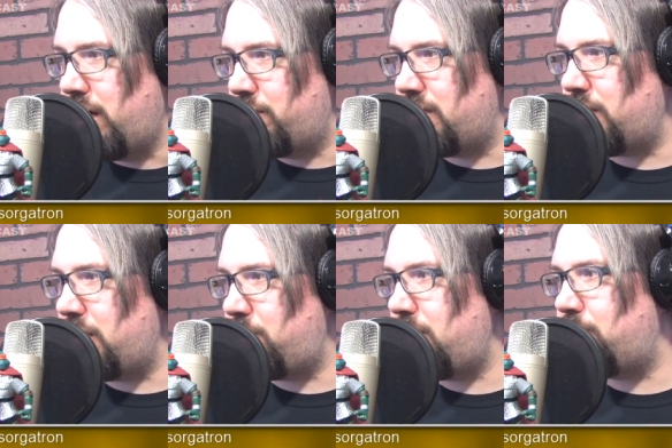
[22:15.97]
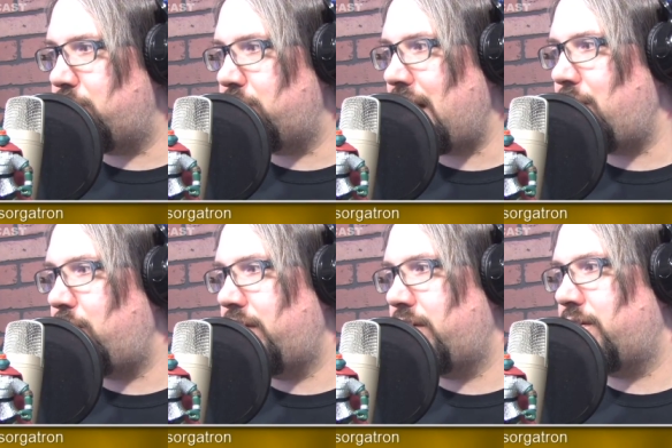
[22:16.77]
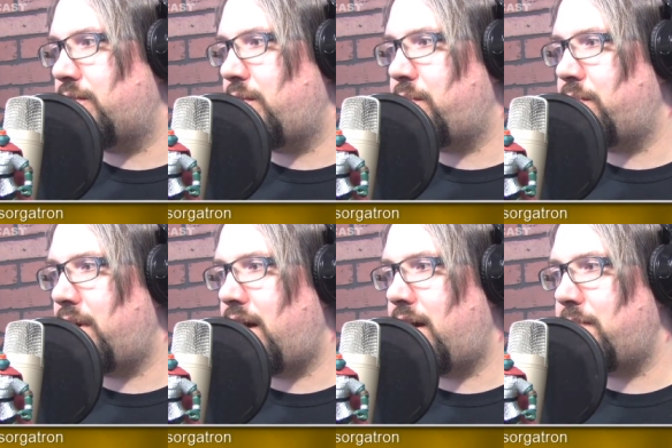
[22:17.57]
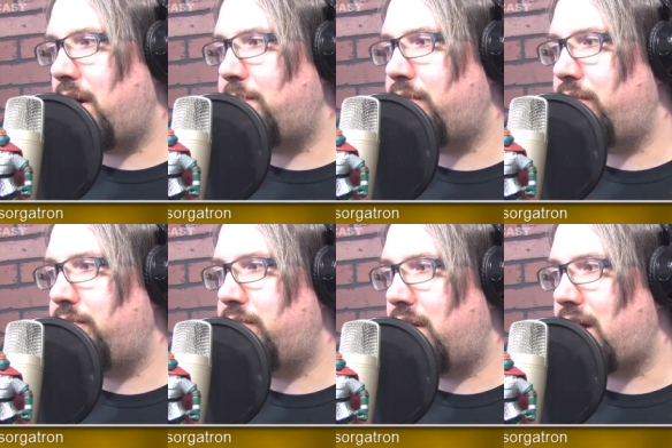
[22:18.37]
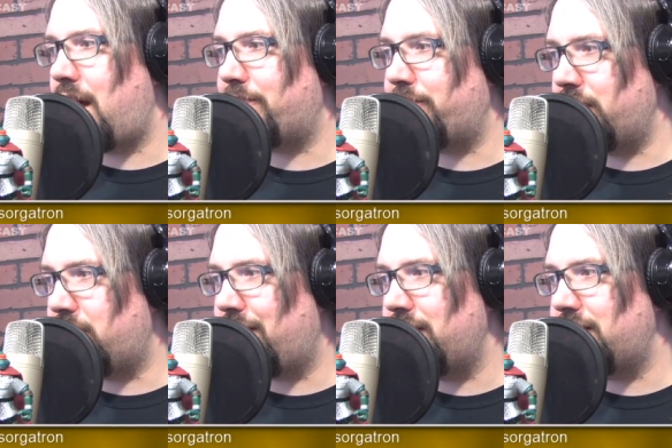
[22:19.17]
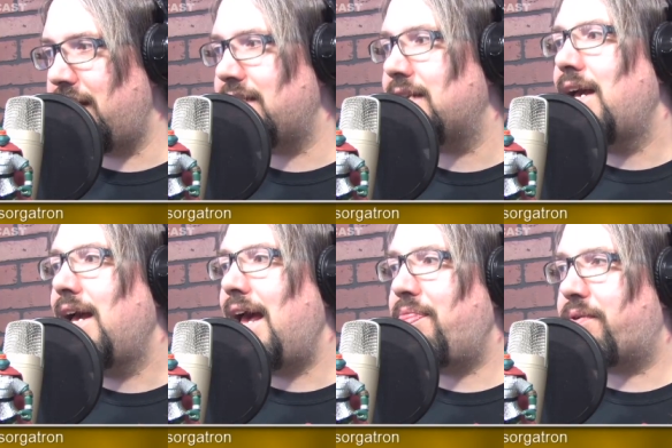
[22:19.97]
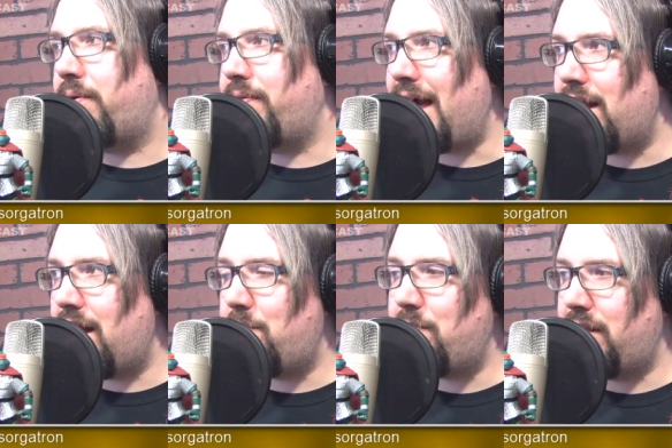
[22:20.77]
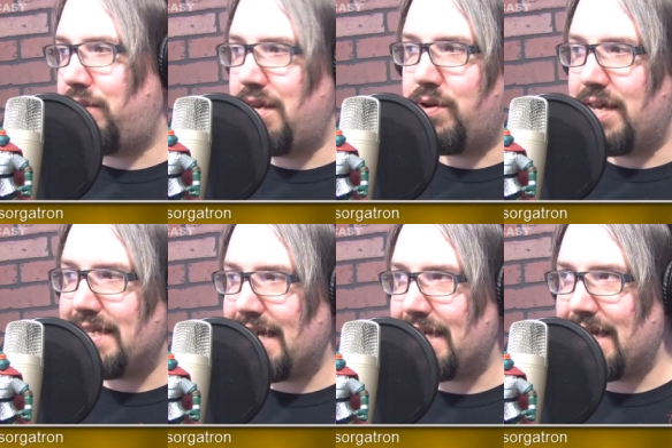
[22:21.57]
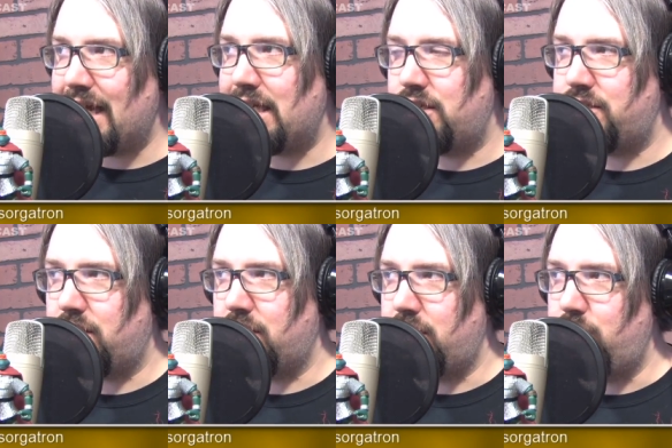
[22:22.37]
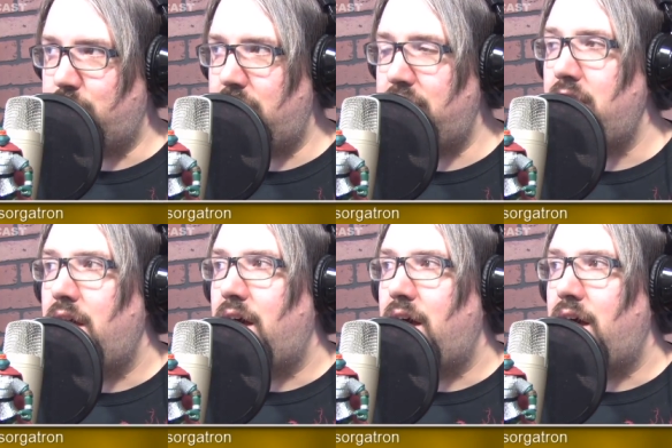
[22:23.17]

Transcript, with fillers: between people that will um, upload copywritten content and throw that up and, you know, get taken down and just start a new one.